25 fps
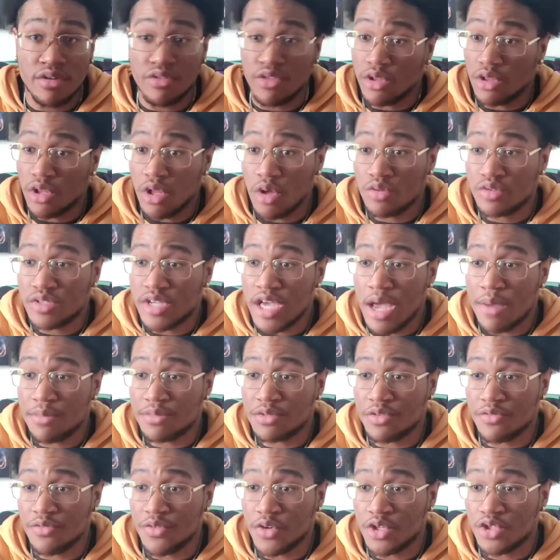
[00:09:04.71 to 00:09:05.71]
The load times
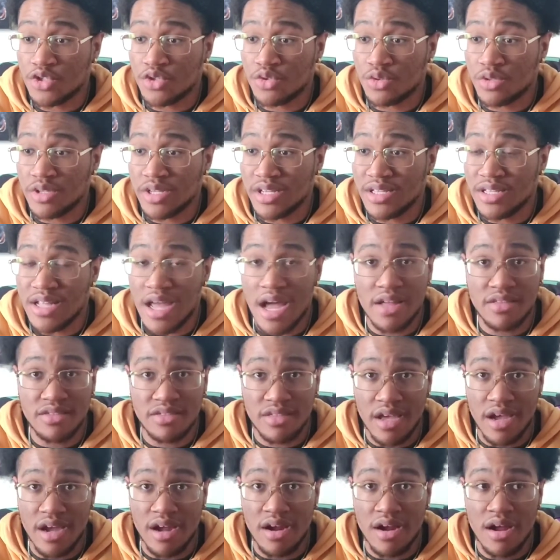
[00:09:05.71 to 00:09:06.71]
are virtually not
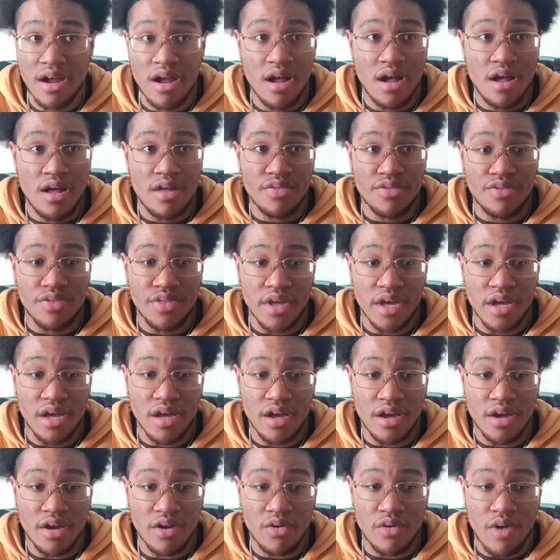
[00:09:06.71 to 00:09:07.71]
there.
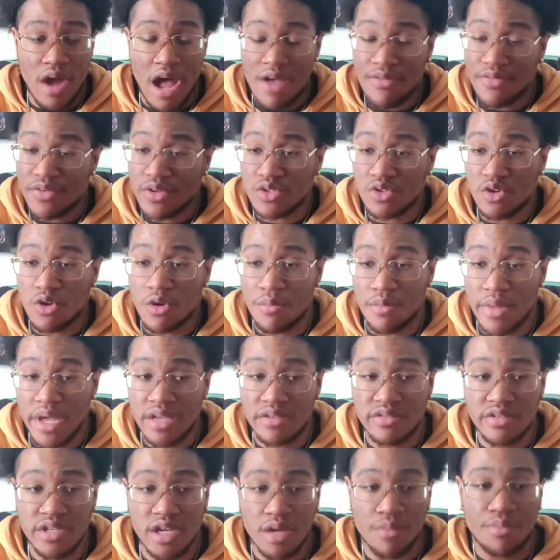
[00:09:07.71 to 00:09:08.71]
The graphics are
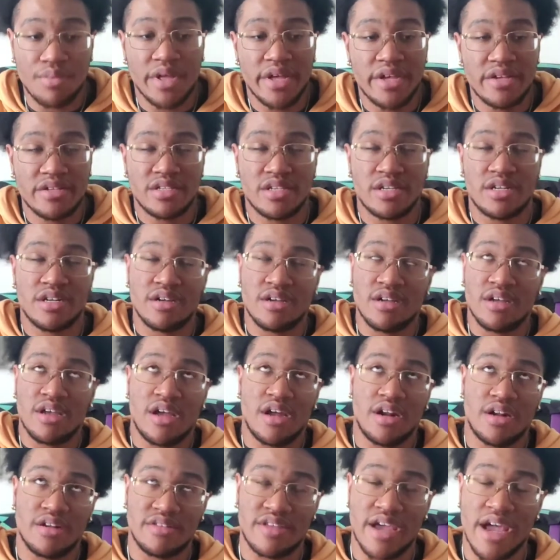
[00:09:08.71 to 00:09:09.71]
amazing. It plays at
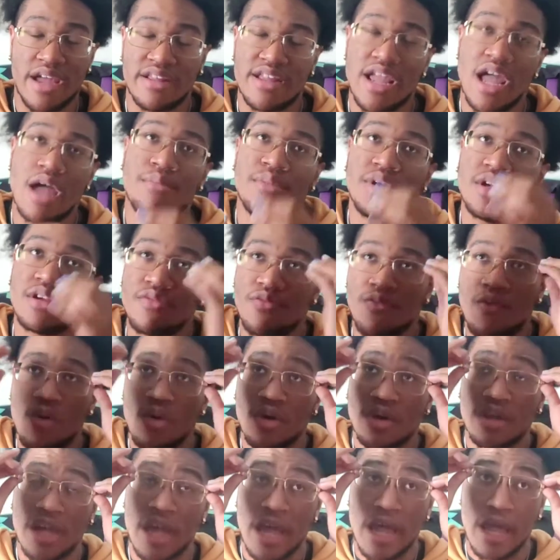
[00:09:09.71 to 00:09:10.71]
a dynamic
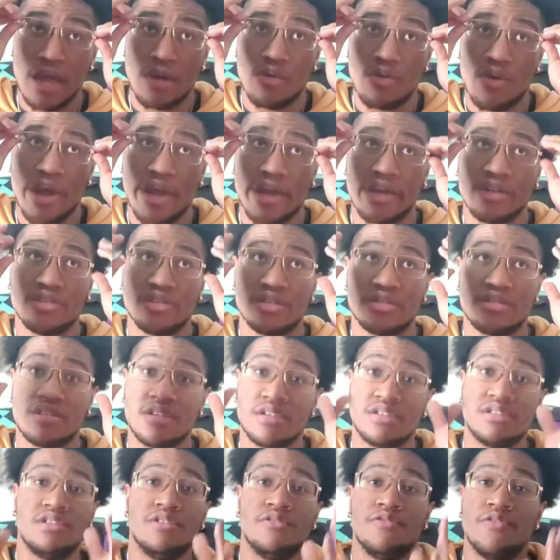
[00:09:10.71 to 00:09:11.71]
4K range at
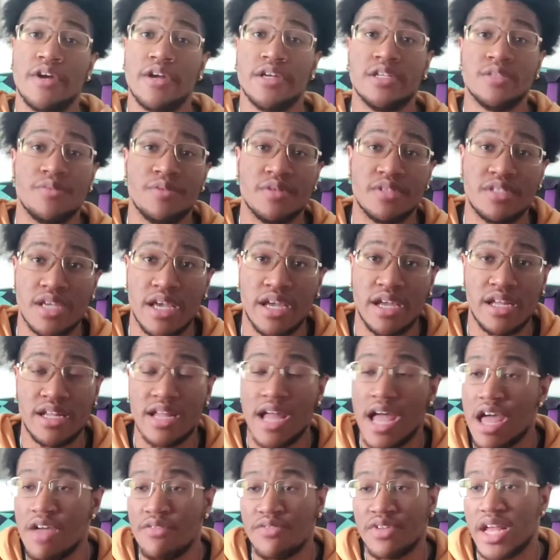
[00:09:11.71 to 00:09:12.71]
60 frames per second.
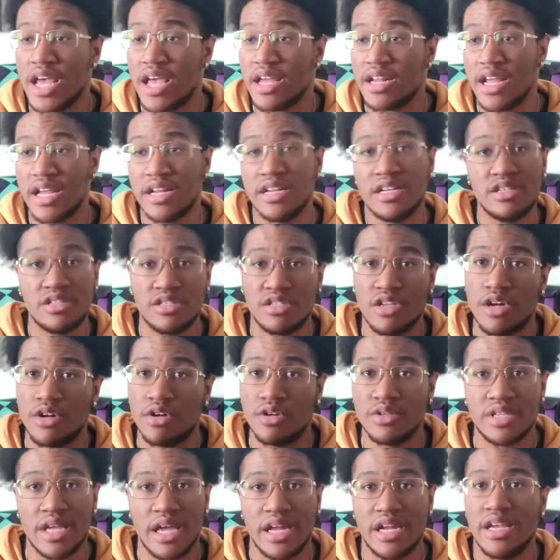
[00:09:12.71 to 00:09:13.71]
I haven't had any
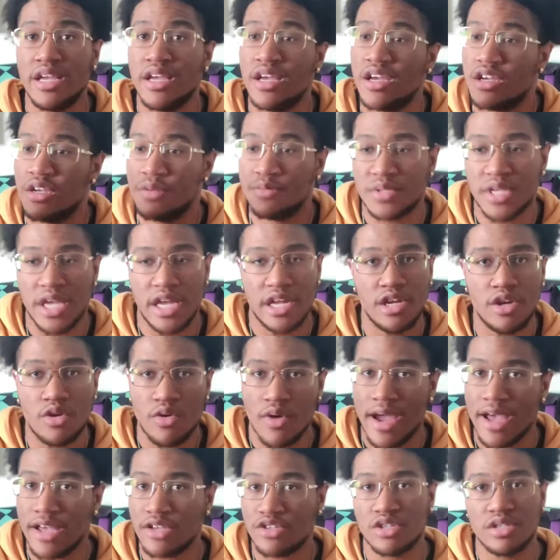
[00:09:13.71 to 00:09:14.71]
stutters, any hiccups, any
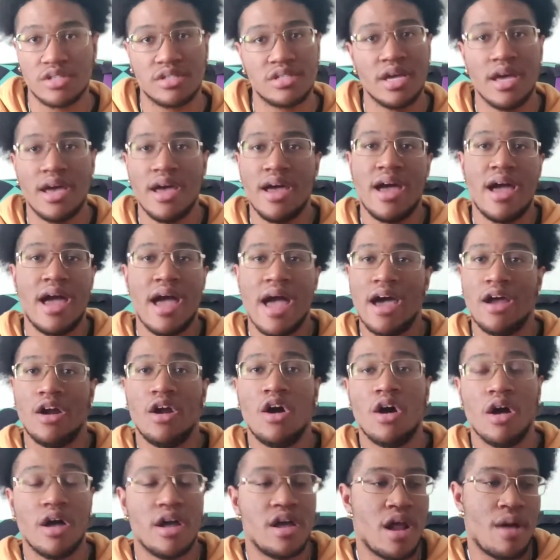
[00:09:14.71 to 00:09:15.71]
crashes at
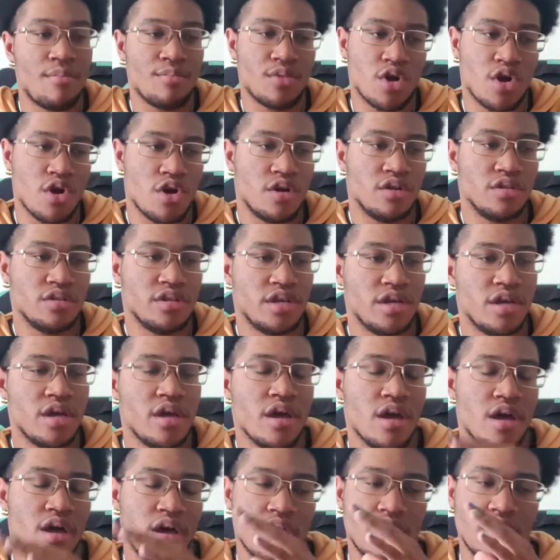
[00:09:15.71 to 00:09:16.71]
all. And I'm currently...
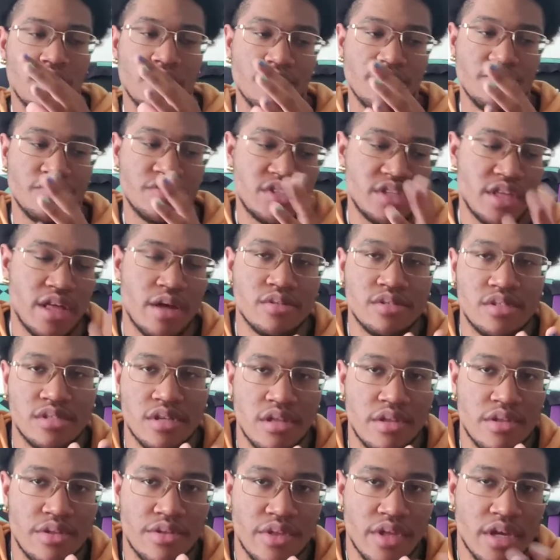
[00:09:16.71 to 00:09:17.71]
See, that was
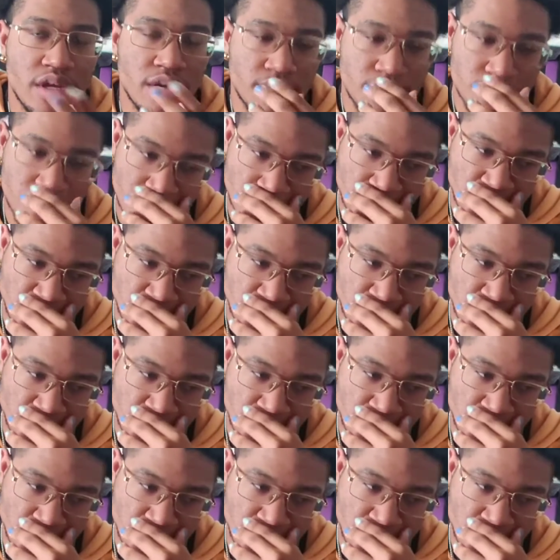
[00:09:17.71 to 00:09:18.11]
another thing.